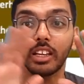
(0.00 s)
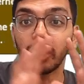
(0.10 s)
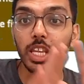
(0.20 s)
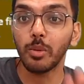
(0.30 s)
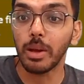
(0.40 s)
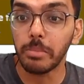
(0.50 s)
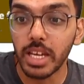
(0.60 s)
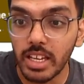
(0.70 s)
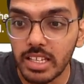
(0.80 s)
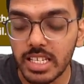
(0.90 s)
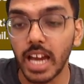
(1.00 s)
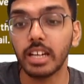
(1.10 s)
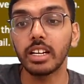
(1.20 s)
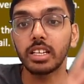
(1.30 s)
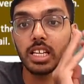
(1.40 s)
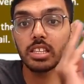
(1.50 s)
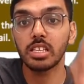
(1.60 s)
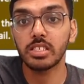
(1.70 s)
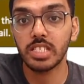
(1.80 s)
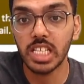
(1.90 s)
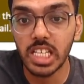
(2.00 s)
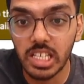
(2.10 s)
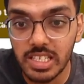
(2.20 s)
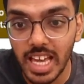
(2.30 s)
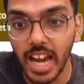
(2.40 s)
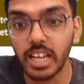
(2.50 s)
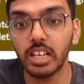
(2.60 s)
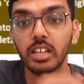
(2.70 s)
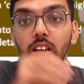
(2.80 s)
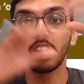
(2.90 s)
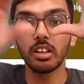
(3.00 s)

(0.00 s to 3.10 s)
then the webbing is added, then the seat is added.